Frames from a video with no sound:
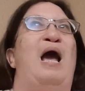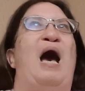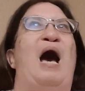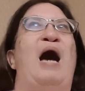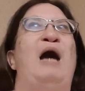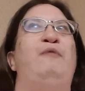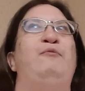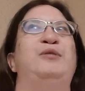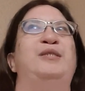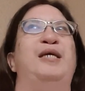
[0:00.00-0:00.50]

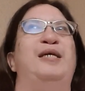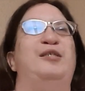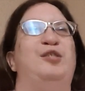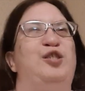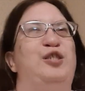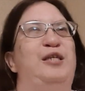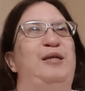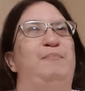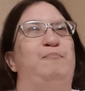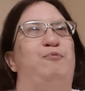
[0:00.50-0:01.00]
I was
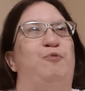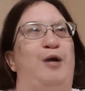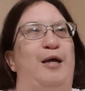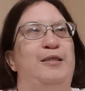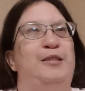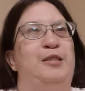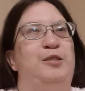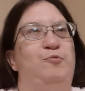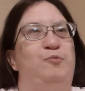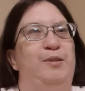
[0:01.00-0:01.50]
actually
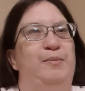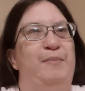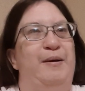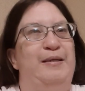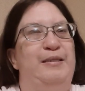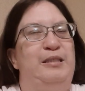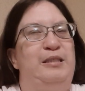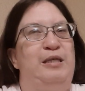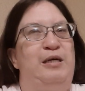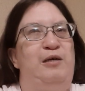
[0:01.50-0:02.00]
impressed with
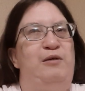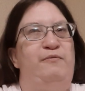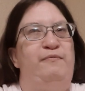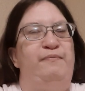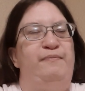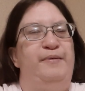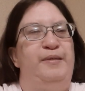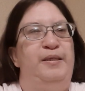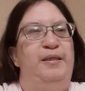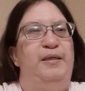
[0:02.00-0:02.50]
myself
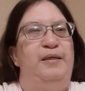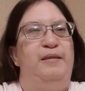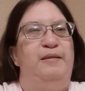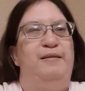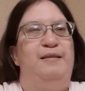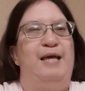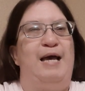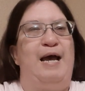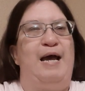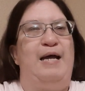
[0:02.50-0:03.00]

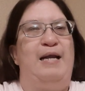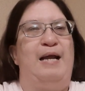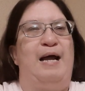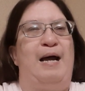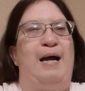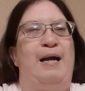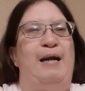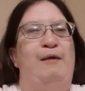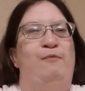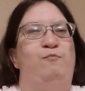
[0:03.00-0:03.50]
that
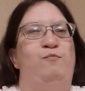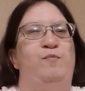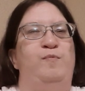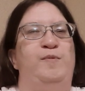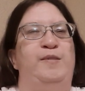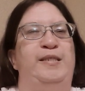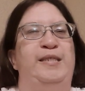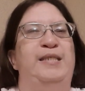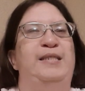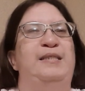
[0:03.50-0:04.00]
I
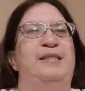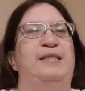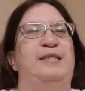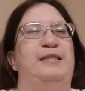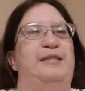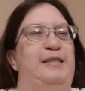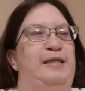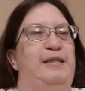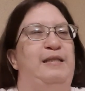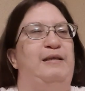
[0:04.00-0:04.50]
didn't
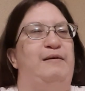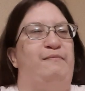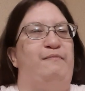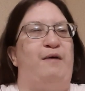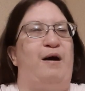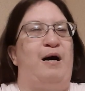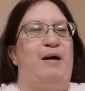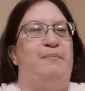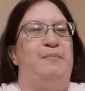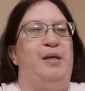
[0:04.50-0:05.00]
see the
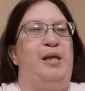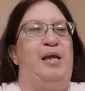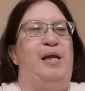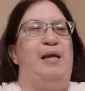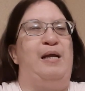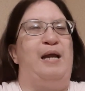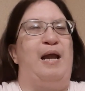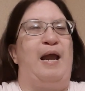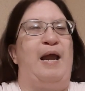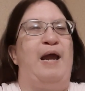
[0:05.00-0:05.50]

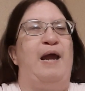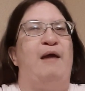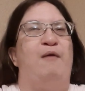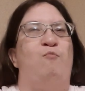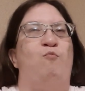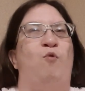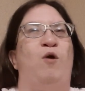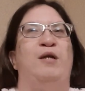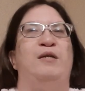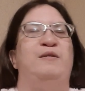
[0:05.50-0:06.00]
vomiting
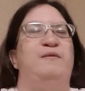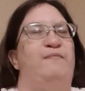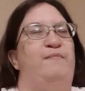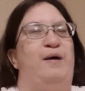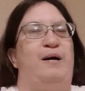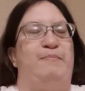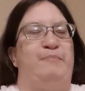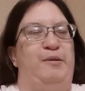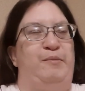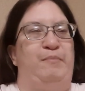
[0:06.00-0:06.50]
and want to
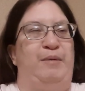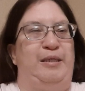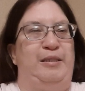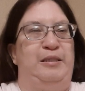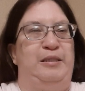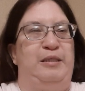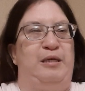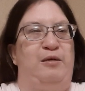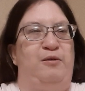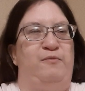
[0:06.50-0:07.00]
vomit
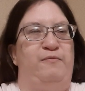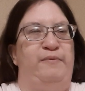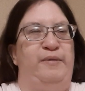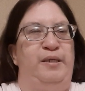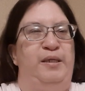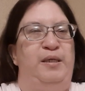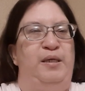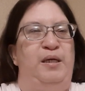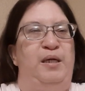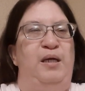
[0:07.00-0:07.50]
myself.
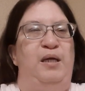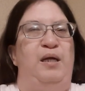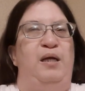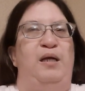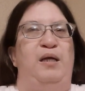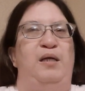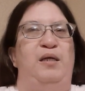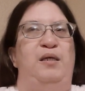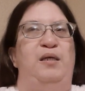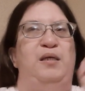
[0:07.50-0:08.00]

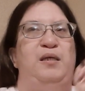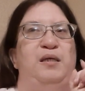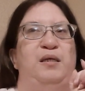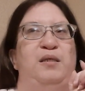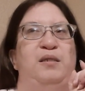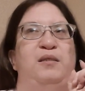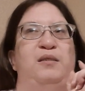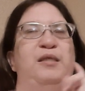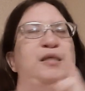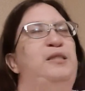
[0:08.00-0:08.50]

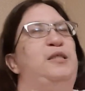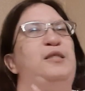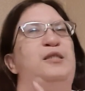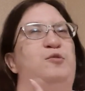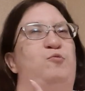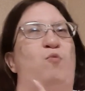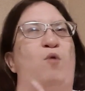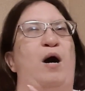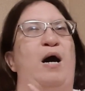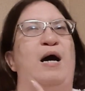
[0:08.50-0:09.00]
This is
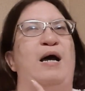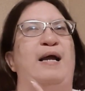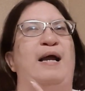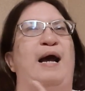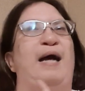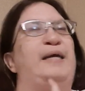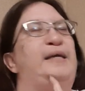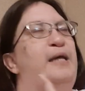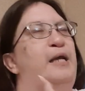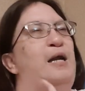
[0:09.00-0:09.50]
why
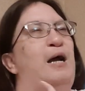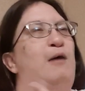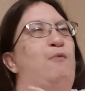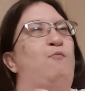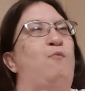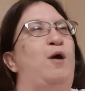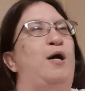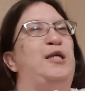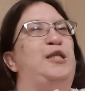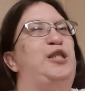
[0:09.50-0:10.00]
I cannot
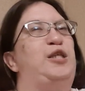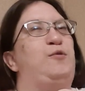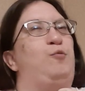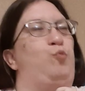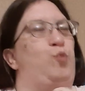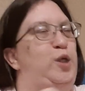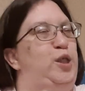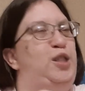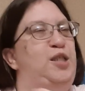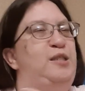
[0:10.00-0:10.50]
watch
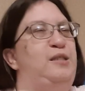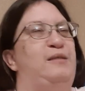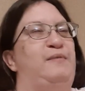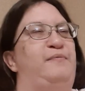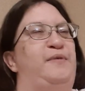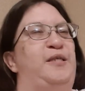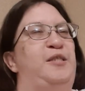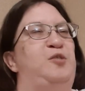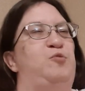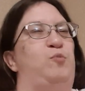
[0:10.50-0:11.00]
Witches of
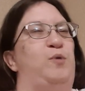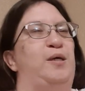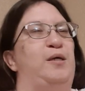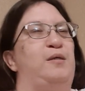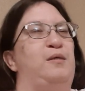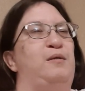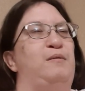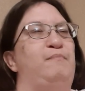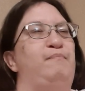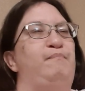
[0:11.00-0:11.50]
Eastwick.